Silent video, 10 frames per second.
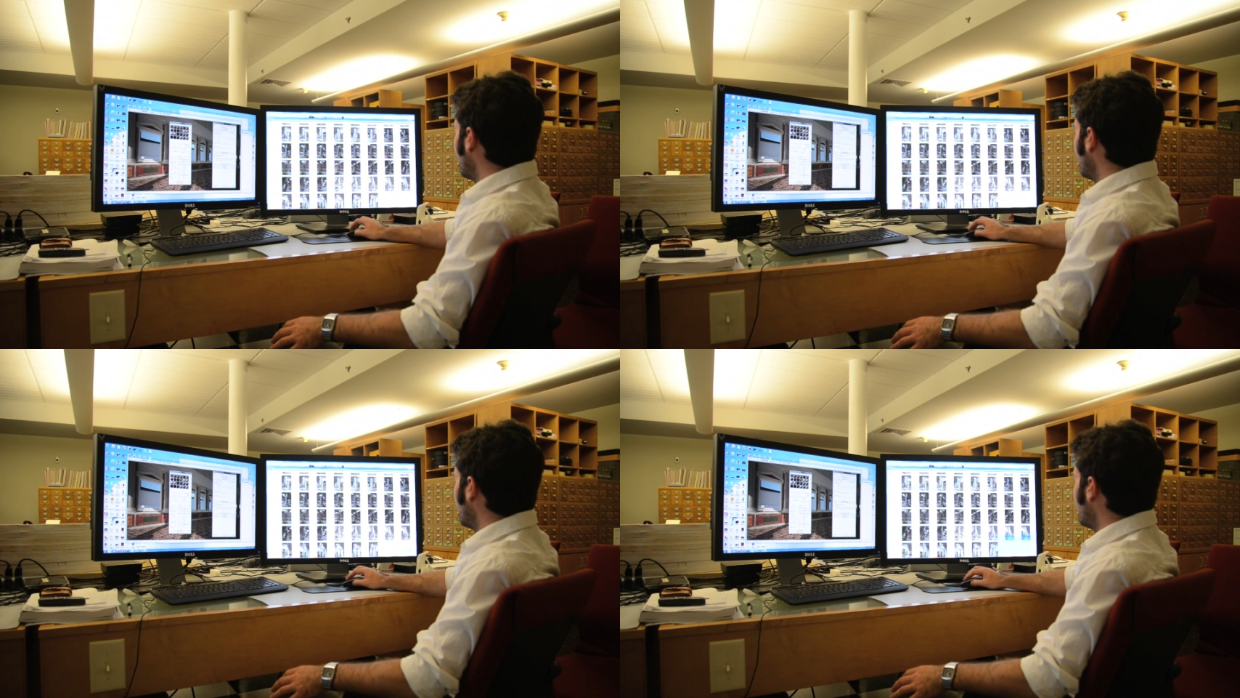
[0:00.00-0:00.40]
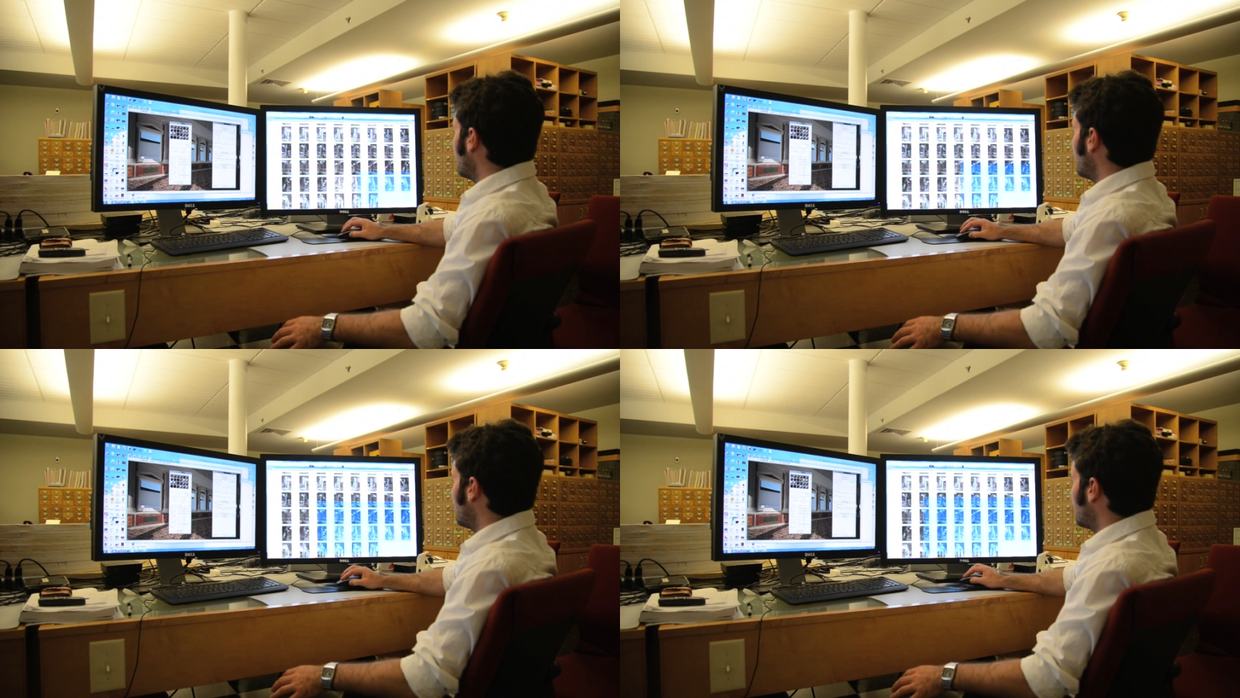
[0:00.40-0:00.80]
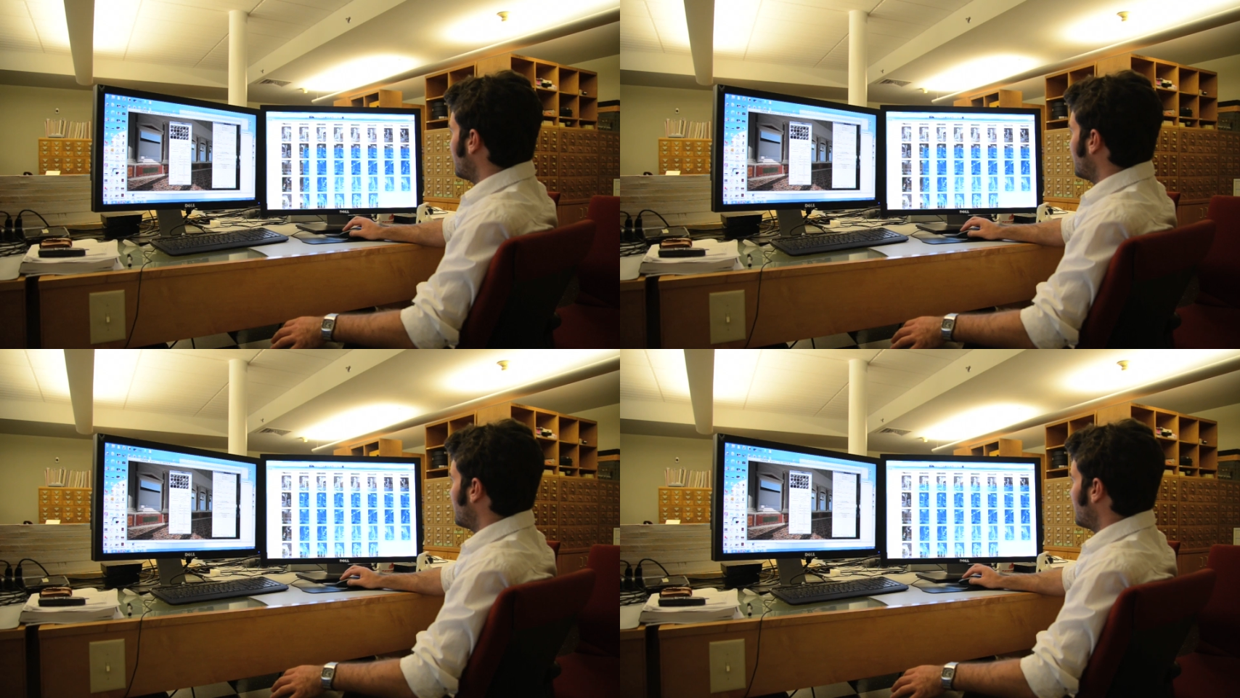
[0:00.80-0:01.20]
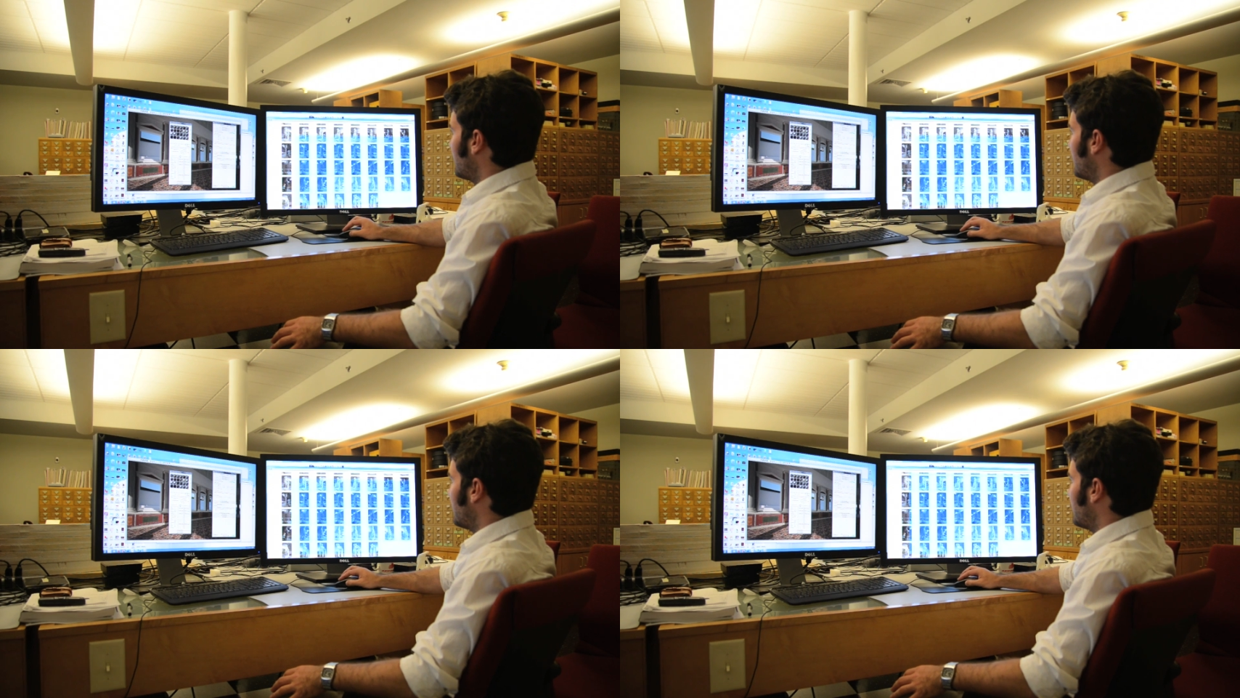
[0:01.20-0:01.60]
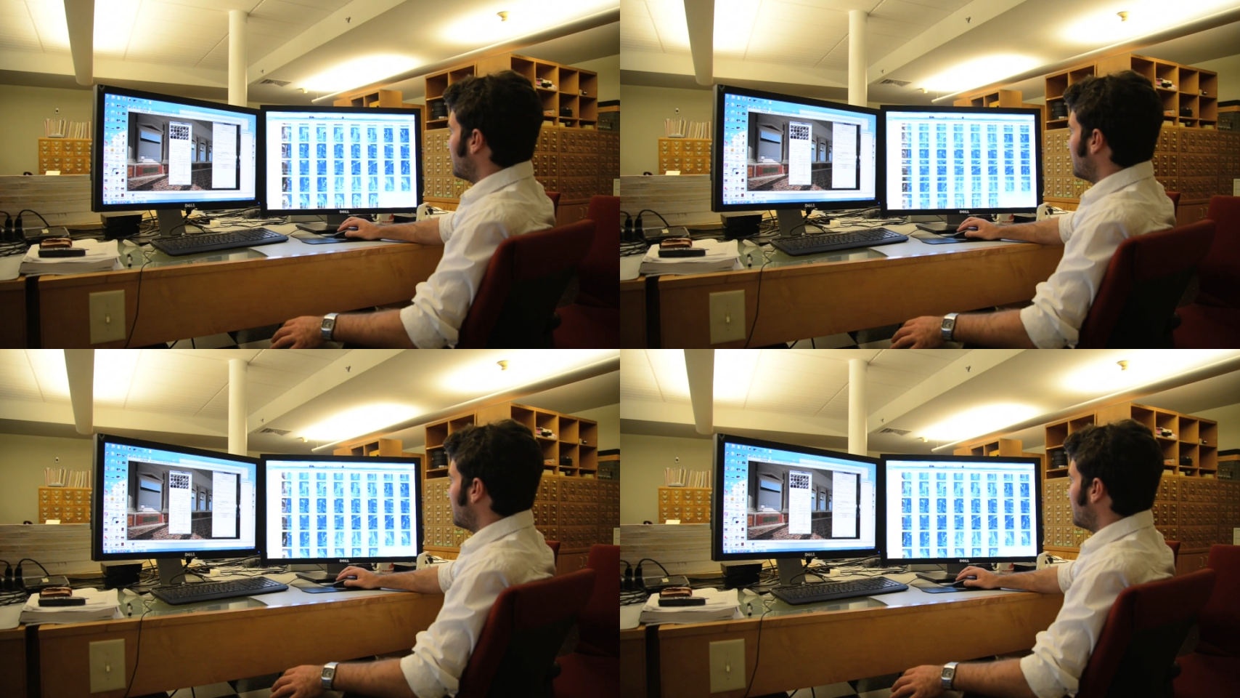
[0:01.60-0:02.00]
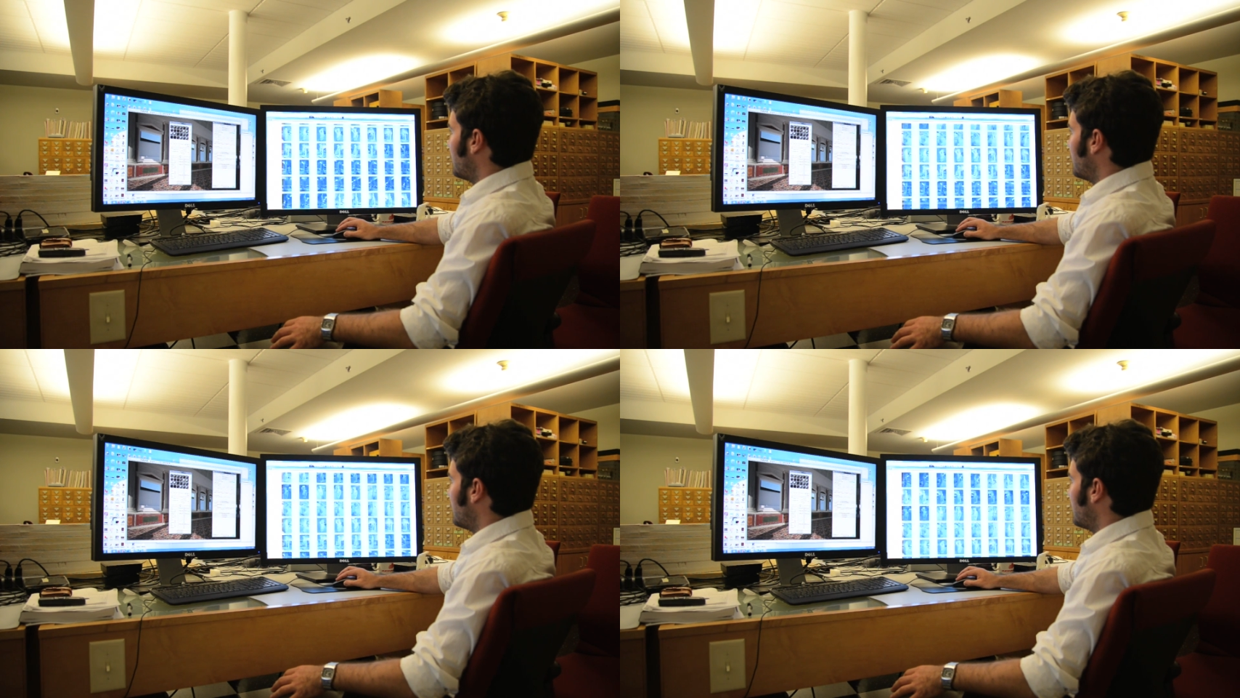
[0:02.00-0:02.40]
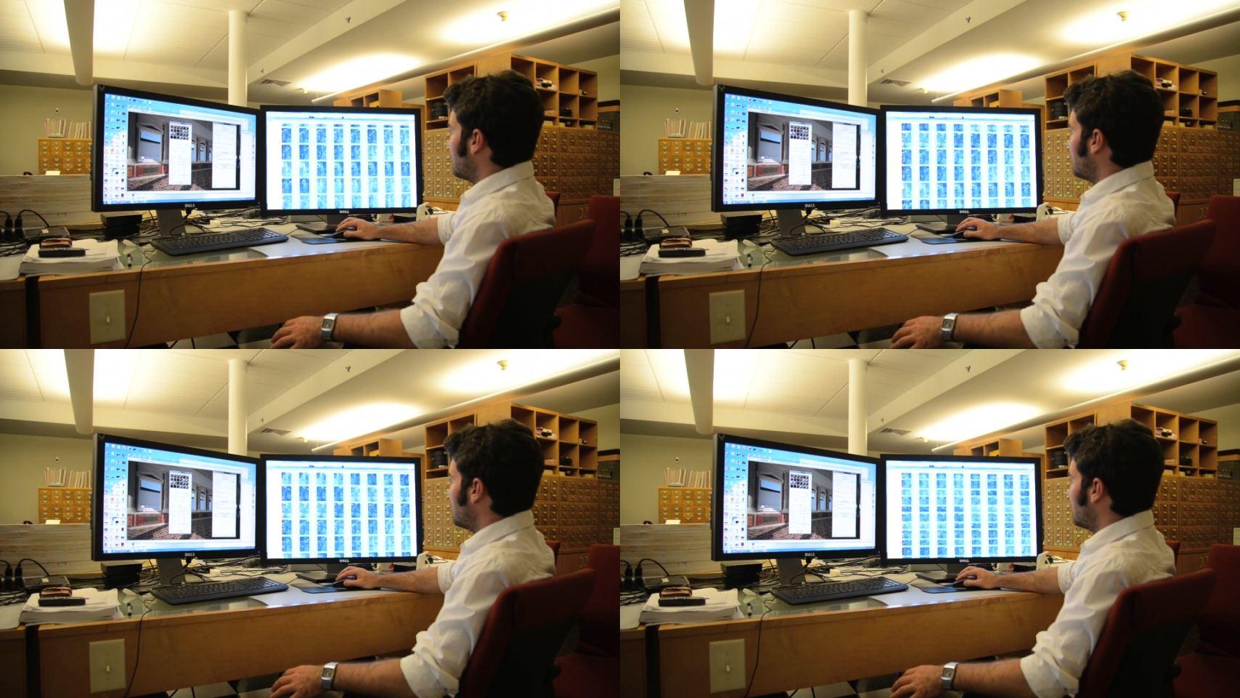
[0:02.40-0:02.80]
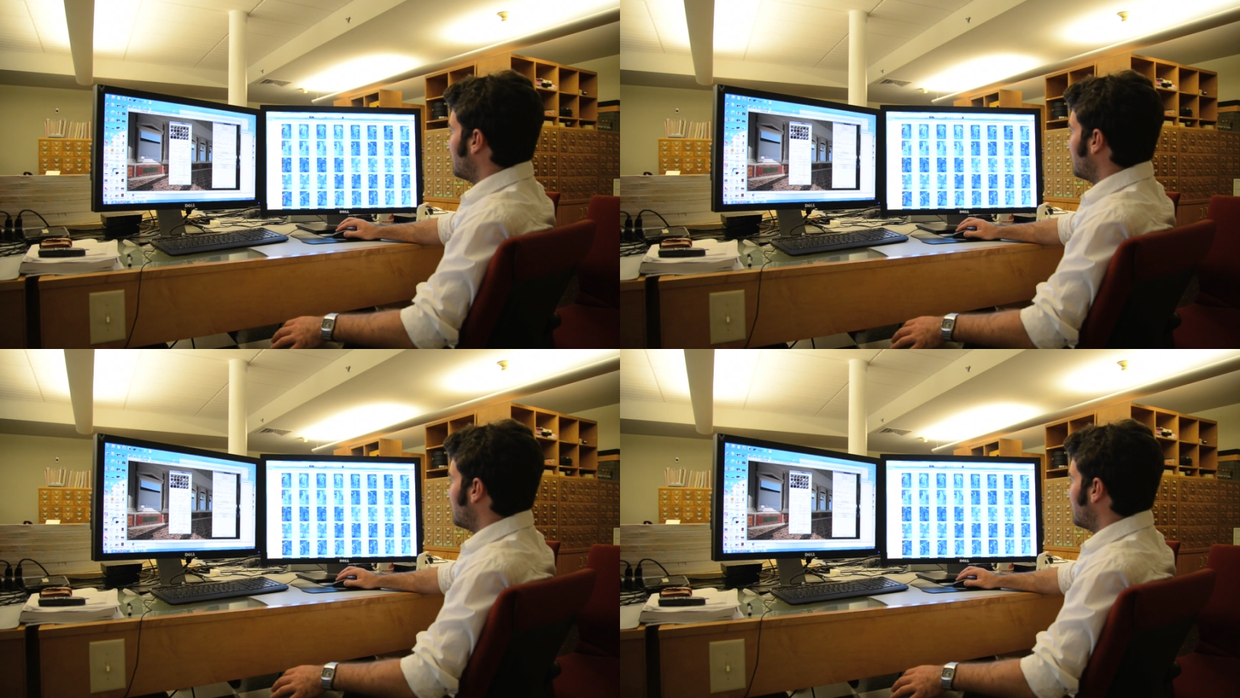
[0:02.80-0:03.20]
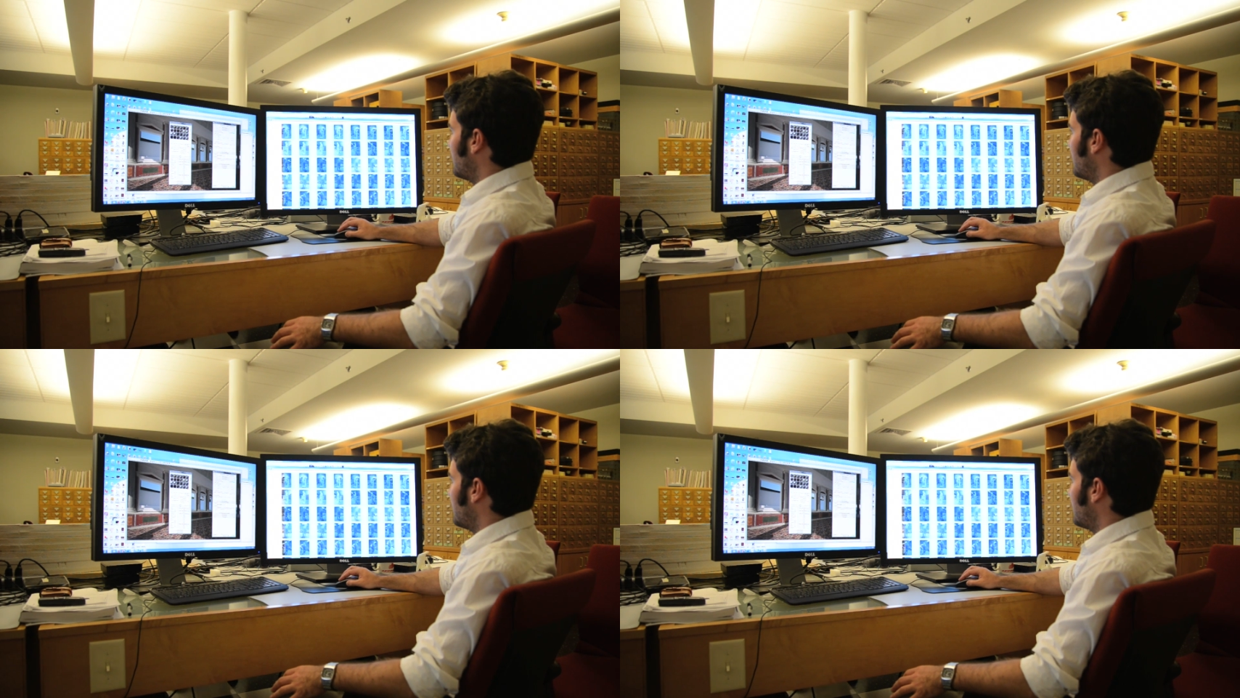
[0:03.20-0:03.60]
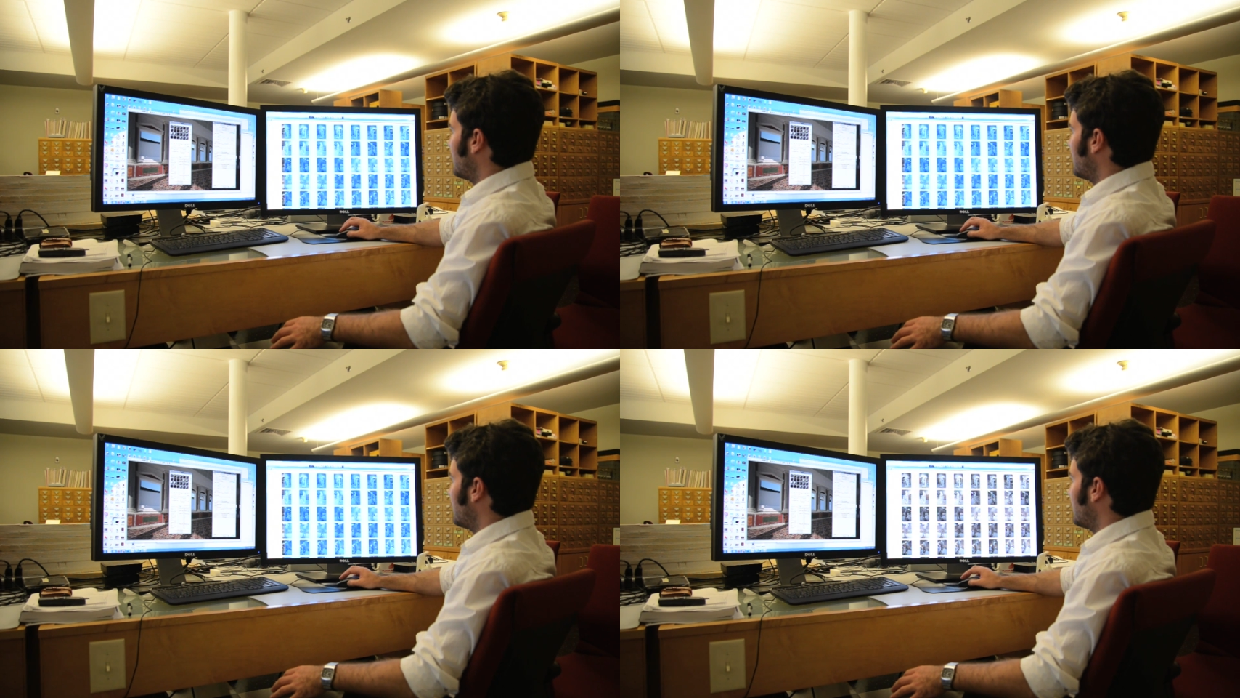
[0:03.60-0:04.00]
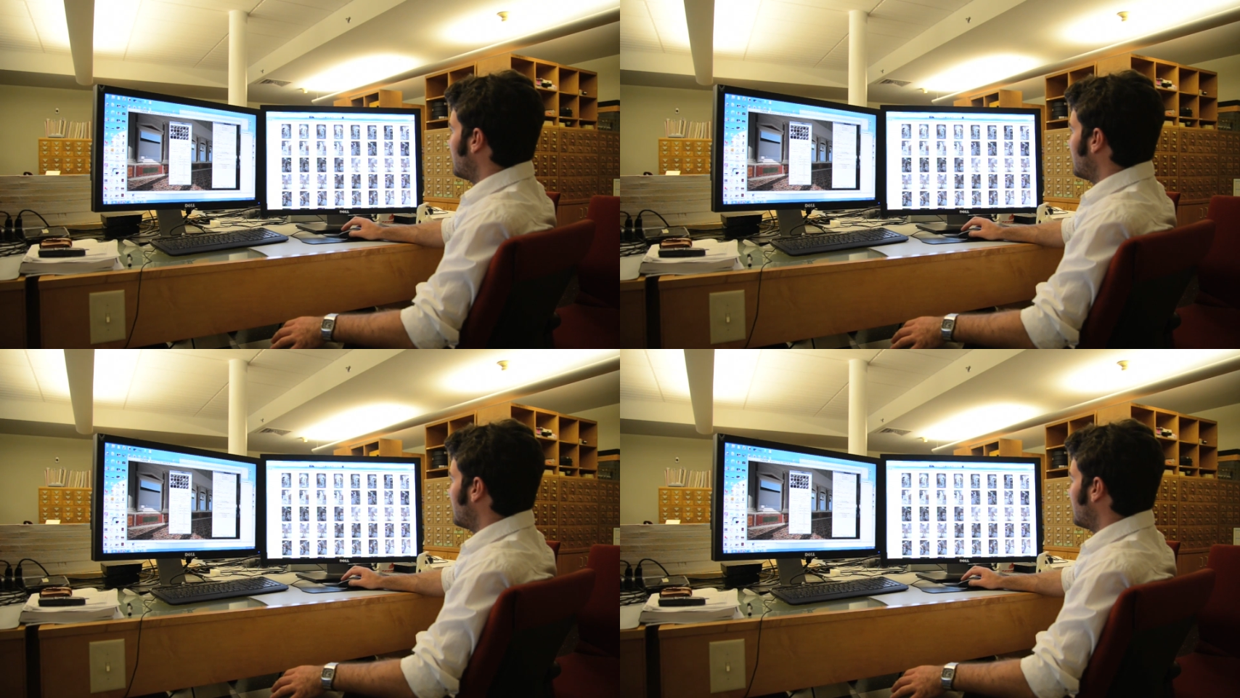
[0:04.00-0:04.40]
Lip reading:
No face is visible, so there are no lips to read.